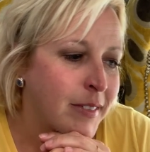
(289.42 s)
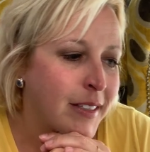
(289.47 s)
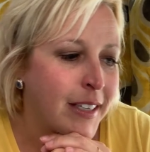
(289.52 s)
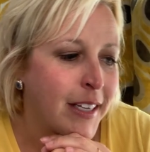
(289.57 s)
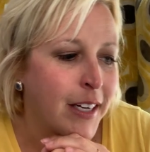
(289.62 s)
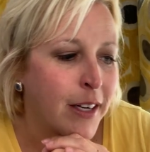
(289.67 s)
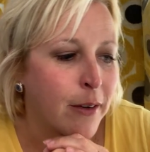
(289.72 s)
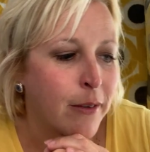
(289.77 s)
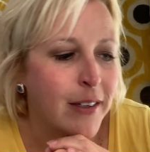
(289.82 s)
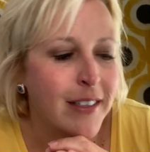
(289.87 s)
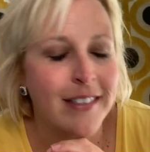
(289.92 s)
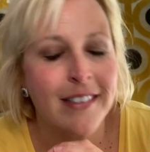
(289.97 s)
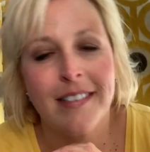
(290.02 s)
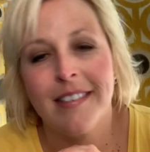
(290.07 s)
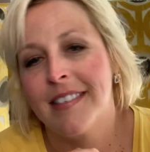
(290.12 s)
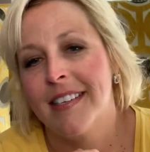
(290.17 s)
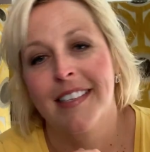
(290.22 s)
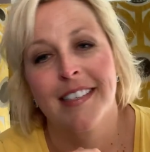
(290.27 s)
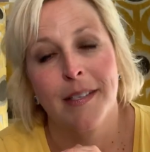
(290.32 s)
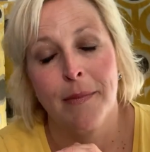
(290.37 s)

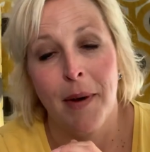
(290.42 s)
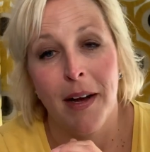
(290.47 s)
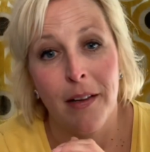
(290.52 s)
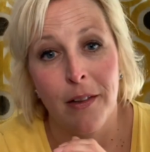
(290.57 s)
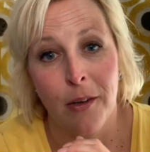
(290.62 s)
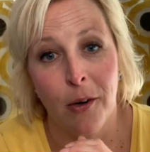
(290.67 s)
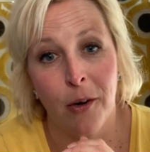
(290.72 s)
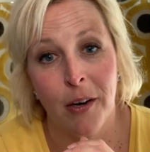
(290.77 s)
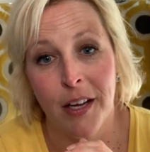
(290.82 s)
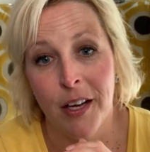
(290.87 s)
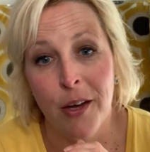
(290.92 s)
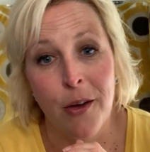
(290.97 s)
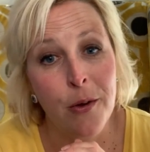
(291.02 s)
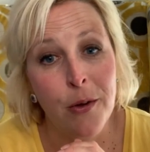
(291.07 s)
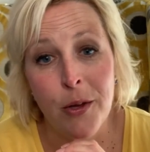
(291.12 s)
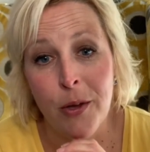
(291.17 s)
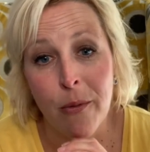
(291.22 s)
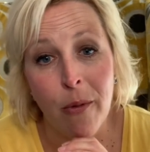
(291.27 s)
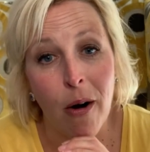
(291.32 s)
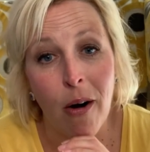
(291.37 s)
it's about learning
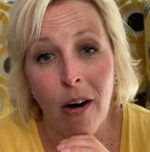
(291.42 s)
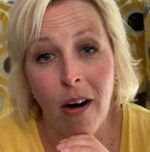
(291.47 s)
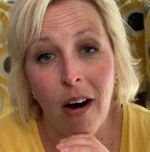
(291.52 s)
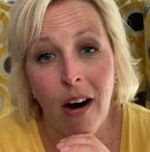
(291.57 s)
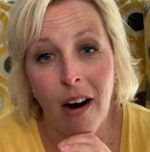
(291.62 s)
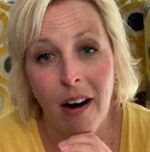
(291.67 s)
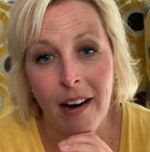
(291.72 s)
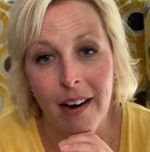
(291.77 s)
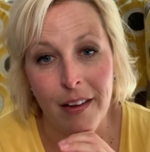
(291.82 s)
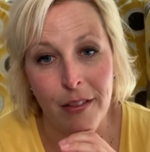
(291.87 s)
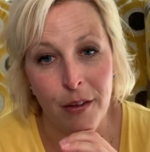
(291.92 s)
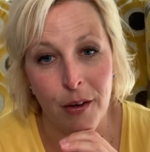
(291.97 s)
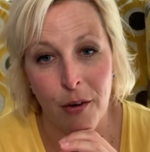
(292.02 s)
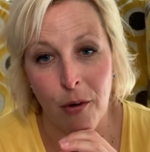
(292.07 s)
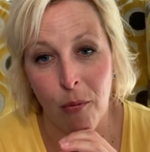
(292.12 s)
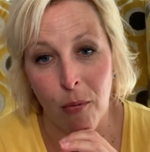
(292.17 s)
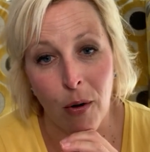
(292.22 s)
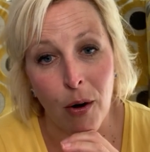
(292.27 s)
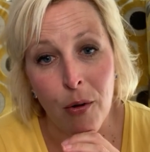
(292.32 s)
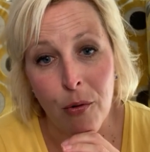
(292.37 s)
who you are and the
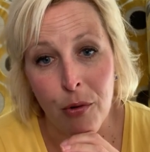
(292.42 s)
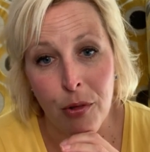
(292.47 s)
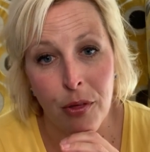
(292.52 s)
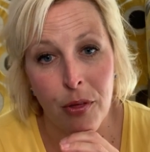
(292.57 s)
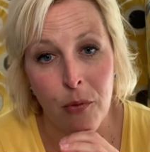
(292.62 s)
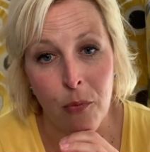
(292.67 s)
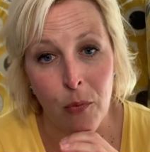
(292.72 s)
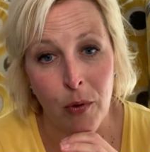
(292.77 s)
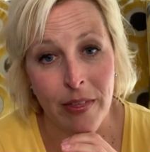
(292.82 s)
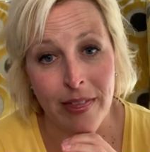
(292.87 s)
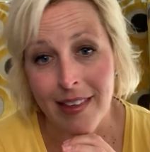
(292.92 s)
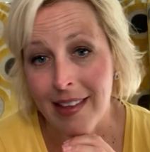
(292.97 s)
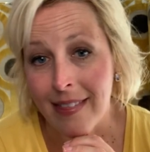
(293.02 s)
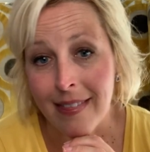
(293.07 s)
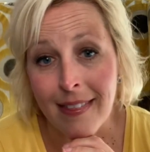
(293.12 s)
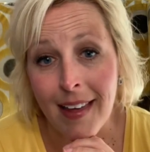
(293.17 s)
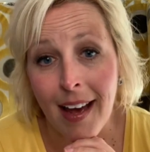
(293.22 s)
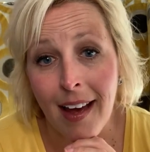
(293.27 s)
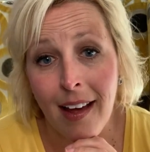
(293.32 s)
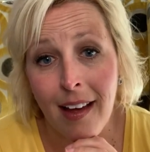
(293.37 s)
growth
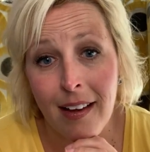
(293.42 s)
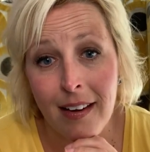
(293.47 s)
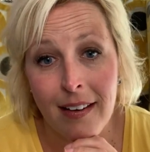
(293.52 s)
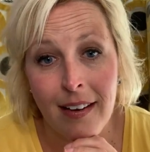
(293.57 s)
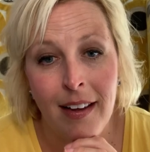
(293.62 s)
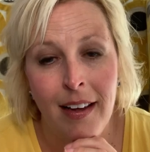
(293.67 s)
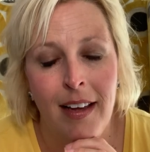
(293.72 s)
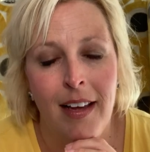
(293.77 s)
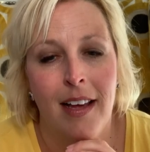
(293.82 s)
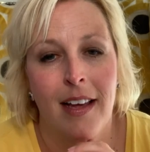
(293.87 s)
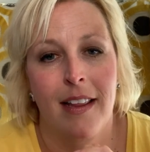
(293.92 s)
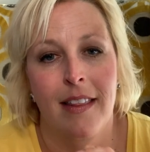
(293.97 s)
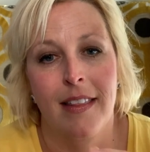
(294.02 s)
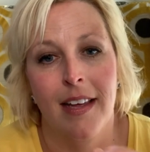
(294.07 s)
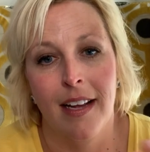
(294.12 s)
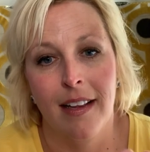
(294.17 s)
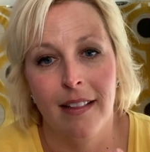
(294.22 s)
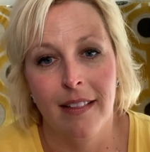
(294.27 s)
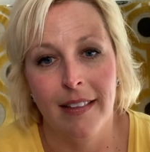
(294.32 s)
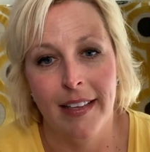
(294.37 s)
within
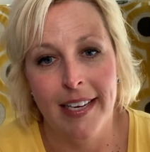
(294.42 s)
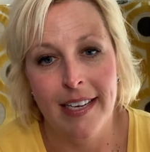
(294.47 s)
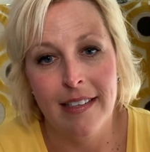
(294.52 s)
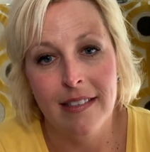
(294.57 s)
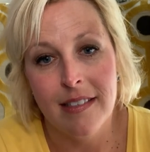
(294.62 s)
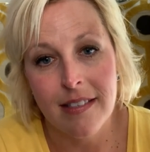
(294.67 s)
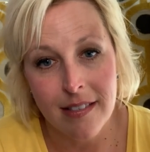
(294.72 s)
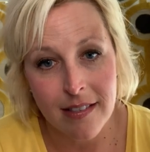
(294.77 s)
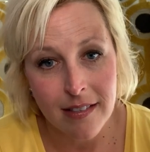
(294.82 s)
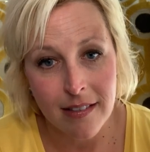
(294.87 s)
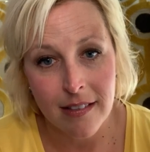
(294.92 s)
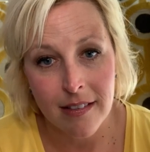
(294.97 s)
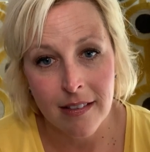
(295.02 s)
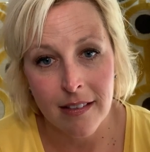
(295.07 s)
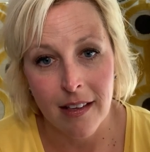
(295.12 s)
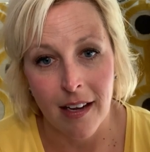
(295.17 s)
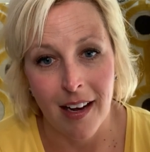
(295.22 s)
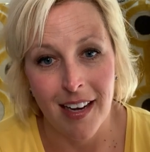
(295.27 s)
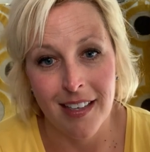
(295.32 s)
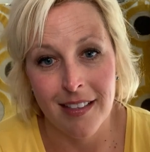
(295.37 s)
that leads
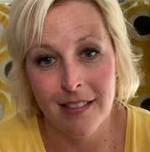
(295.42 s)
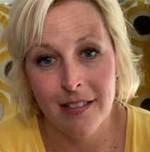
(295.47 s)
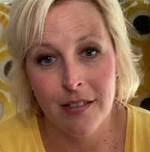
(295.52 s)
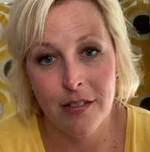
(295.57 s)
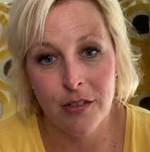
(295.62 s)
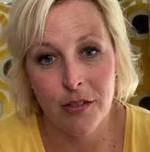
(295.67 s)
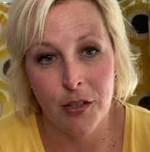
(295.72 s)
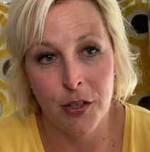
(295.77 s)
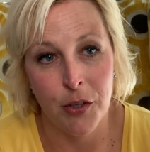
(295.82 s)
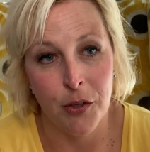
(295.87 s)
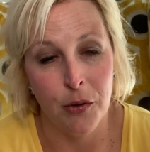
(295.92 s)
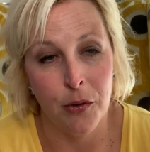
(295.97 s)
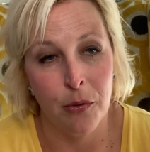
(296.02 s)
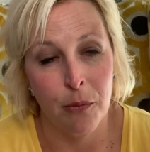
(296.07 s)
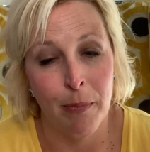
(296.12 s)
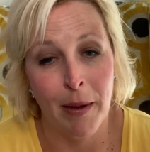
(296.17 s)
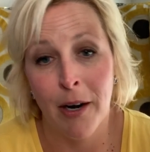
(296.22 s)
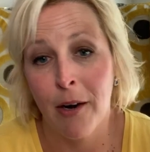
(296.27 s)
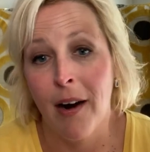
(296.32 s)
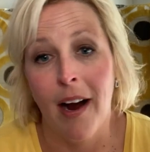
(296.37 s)
us
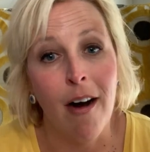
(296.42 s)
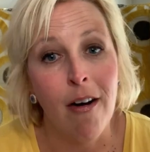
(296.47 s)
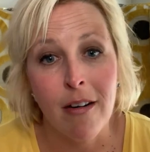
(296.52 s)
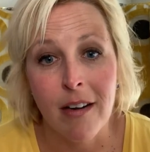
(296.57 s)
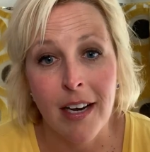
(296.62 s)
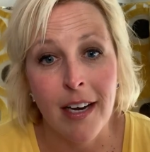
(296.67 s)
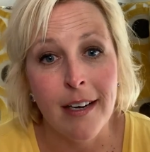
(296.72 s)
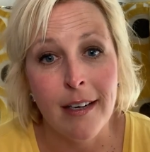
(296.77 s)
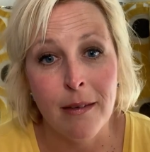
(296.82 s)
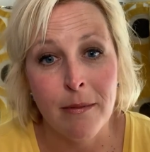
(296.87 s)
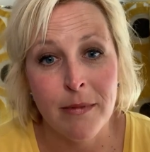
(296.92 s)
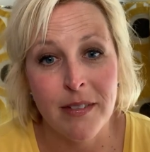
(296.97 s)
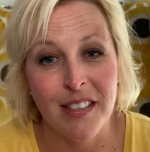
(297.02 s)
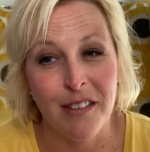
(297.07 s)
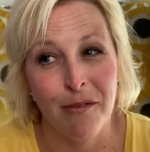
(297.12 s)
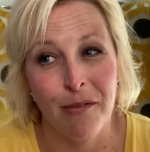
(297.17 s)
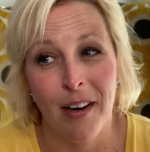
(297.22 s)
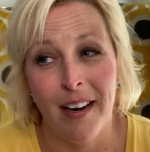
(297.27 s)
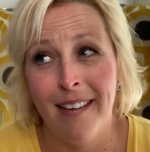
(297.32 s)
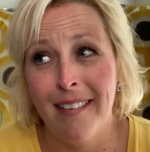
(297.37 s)
to better outcomes
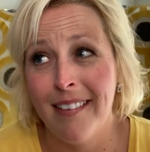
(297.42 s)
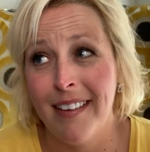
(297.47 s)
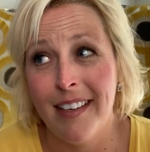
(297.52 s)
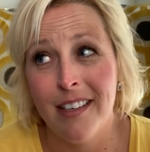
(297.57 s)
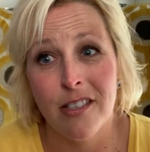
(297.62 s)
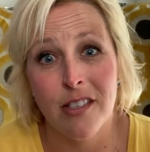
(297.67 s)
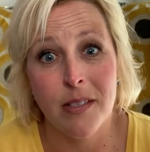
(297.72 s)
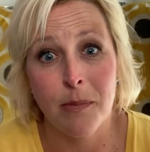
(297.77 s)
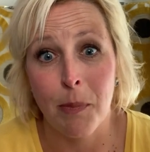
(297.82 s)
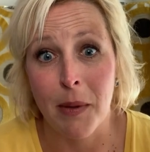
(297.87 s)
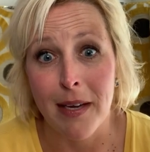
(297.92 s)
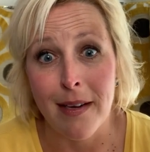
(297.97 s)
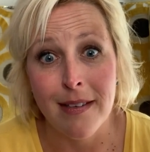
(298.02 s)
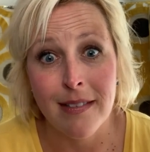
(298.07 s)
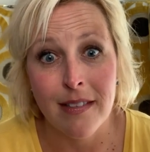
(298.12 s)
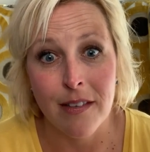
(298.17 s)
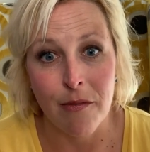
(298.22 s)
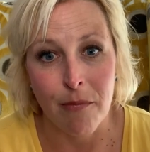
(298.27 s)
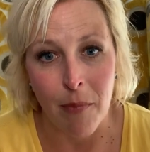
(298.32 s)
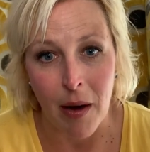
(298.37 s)
and frankly just
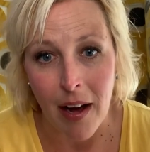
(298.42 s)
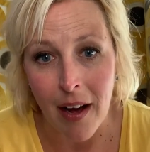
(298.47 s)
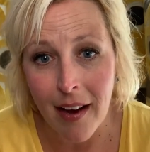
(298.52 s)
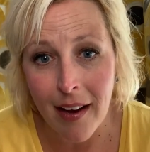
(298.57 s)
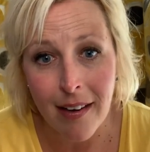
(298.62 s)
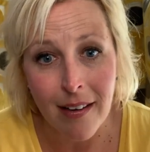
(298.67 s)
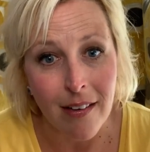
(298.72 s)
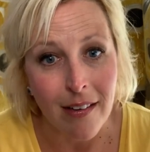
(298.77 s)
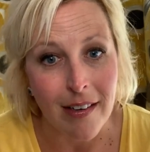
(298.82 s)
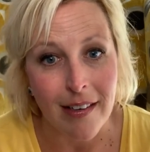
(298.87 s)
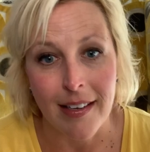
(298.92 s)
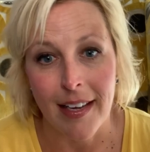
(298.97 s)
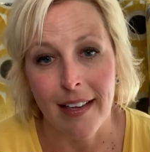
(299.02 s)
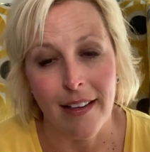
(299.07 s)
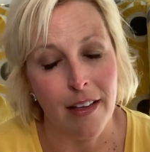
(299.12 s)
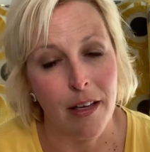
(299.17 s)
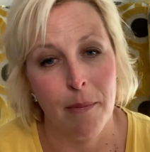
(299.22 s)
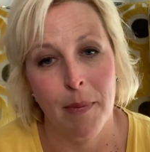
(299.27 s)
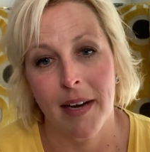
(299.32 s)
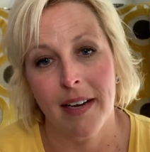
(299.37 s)
peace of mind on a
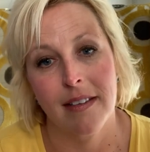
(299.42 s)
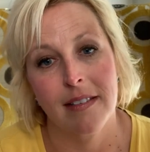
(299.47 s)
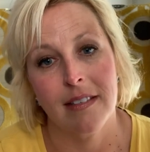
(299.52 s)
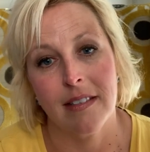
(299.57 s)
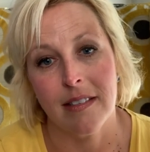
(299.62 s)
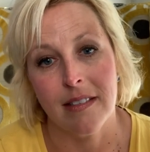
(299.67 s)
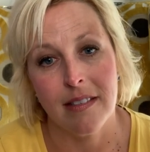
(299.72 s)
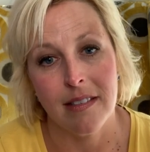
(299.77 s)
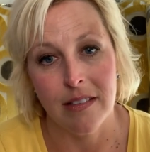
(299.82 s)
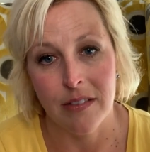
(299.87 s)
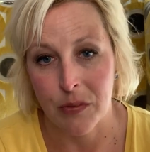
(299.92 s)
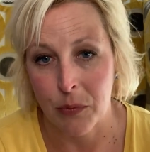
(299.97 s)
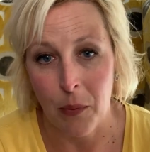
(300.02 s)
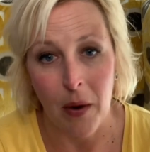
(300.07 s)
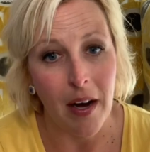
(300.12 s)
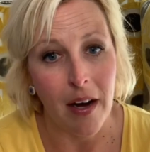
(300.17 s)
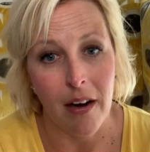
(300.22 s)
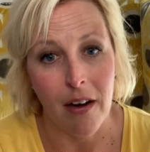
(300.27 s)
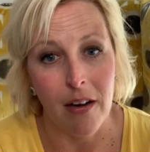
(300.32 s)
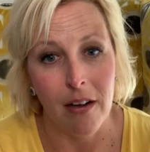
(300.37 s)
daily basis as
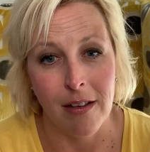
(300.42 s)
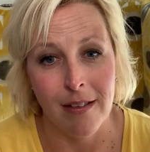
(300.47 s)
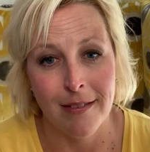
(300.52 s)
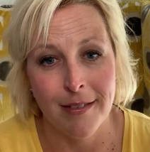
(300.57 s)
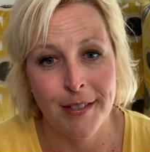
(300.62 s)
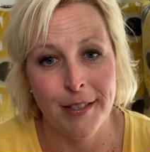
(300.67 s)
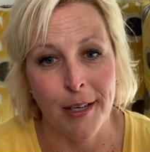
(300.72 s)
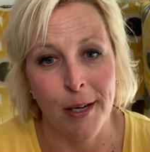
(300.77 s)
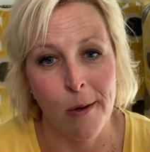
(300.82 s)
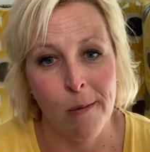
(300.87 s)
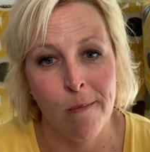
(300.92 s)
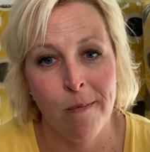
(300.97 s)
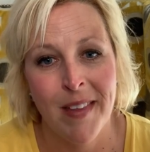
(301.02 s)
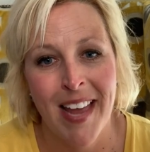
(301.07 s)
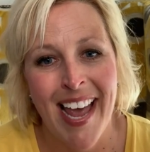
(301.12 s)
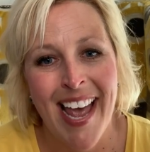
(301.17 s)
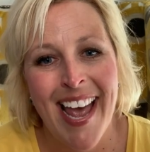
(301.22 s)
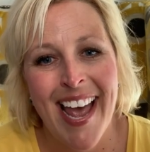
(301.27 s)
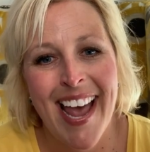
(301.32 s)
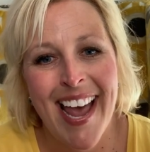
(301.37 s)
well. So
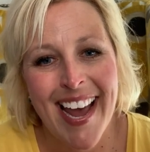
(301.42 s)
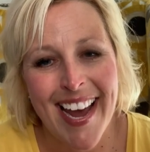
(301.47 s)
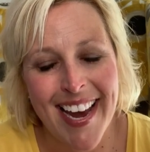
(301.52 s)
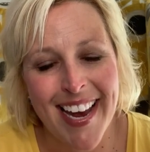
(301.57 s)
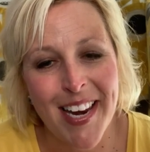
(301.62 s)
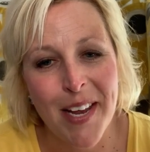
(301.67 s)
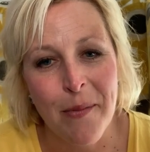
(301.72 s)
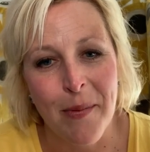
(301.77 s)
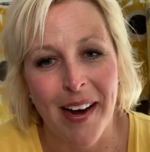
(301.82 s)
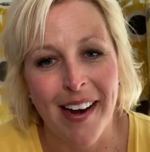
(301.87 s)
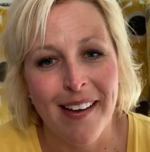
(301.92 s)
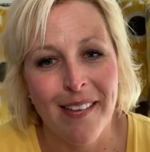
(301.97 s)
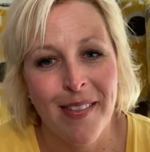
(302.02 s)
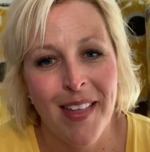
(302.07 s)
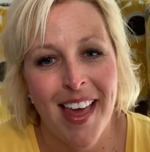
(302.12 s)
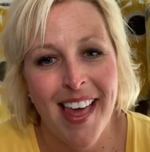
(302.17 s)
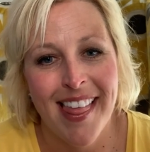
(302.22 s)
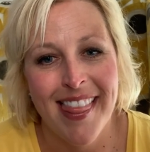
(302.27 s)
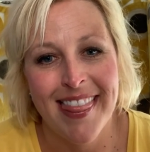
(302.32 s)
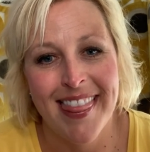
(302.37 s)
anyway,
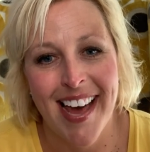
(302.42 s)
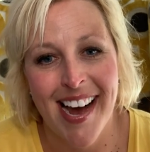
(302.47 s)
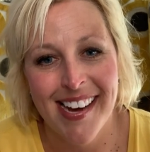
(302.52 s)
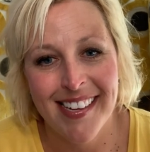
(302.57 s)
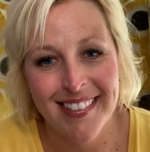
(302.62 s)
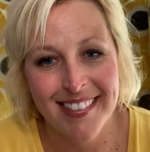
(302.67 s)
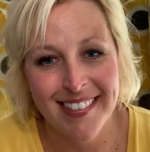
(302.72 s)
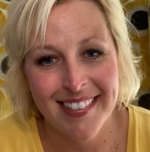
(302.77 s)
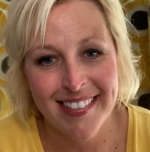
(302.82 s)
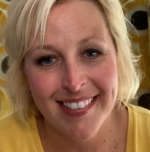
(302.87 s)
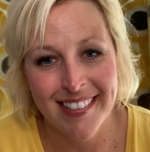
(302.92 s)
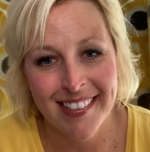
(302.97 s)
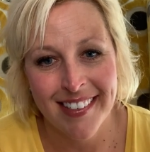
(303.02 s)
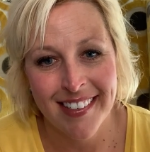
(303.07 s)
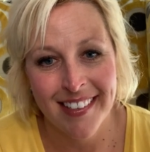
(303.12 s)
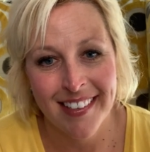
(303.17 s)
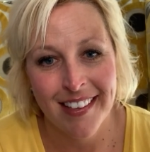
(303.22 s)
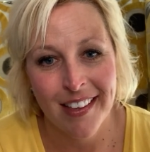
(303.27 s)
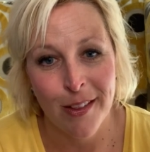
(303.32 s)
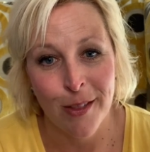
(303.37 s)
that's
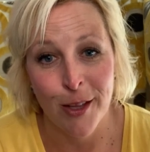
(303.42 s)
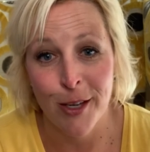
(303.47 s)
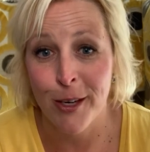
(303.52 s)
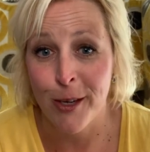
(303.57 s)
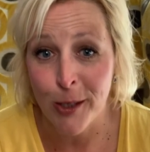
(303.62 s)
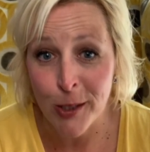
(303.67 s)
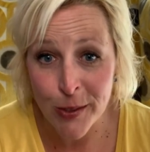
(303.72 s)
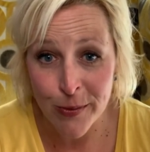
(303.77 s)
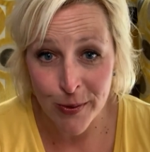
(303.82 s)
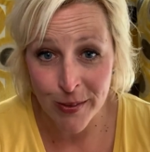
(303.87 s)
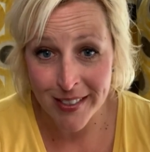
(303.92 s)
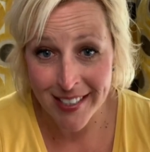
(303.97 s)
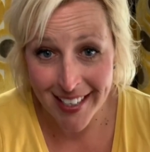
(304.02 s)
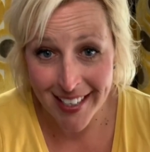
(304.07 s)
the news for